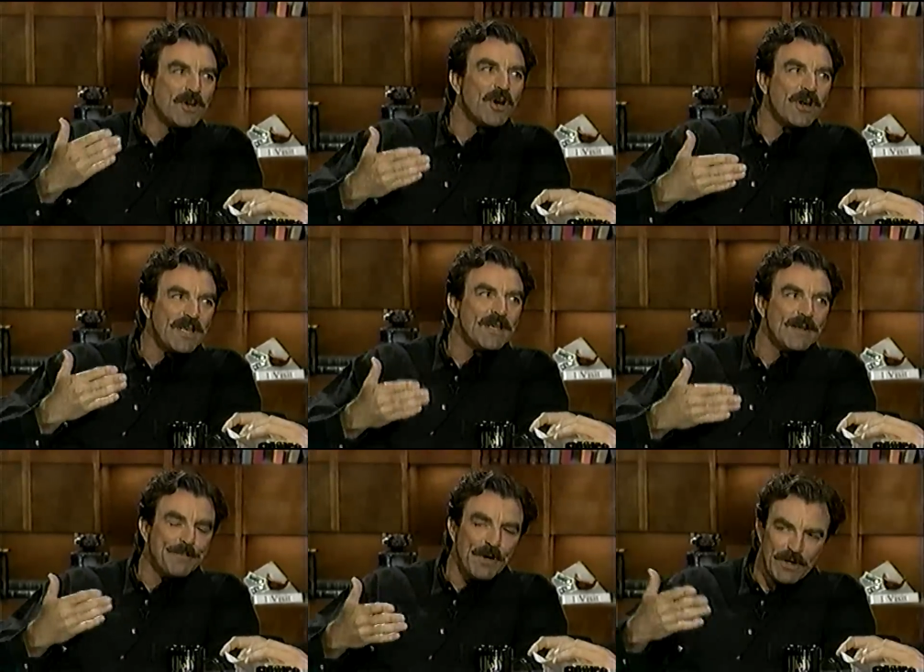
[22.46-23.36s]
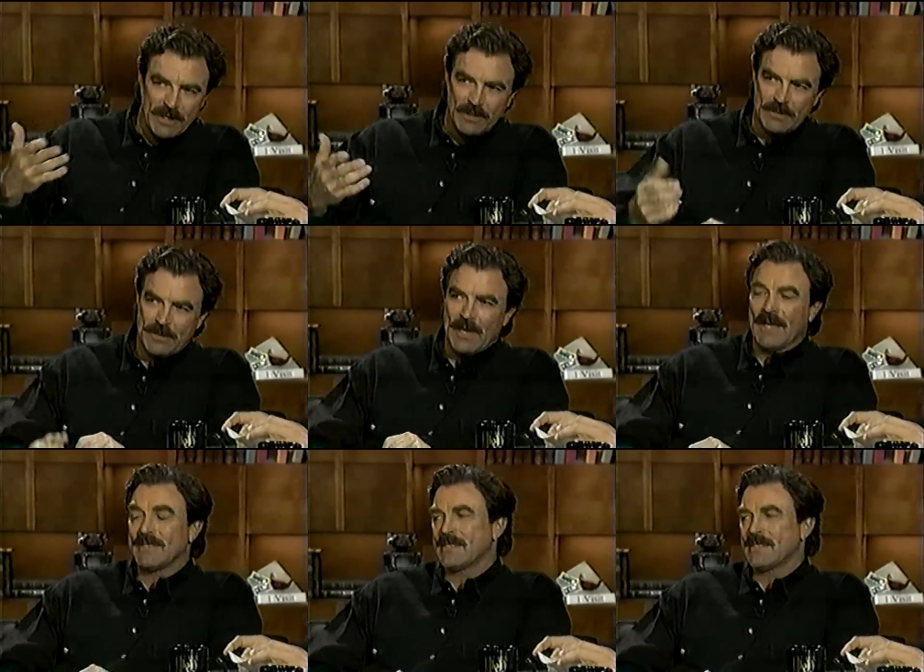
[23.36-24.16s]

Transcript: Gertie and Bertie, got